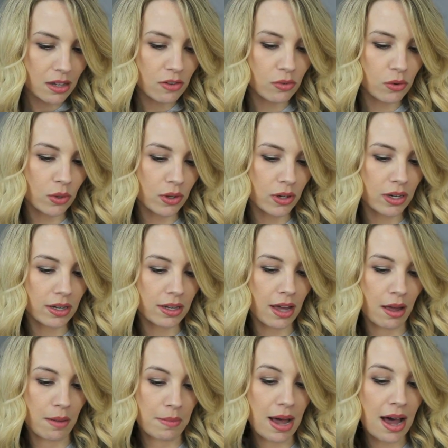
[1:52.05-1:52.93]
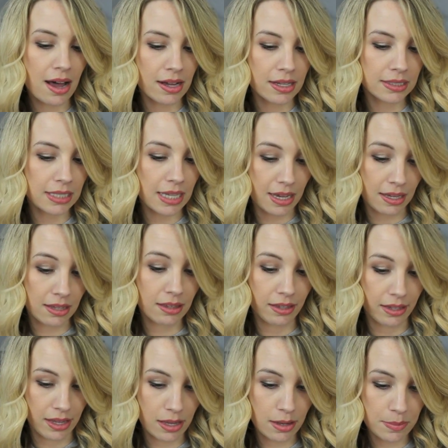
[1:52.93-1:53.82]
for um, eyes and
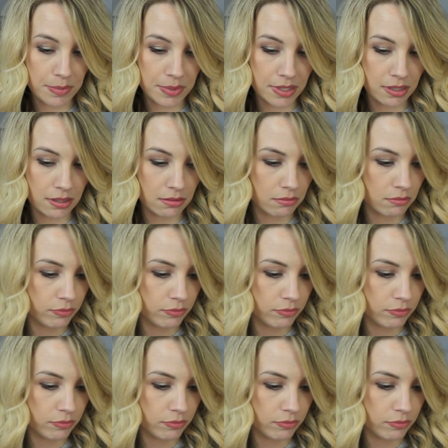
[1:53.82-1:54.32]
lips.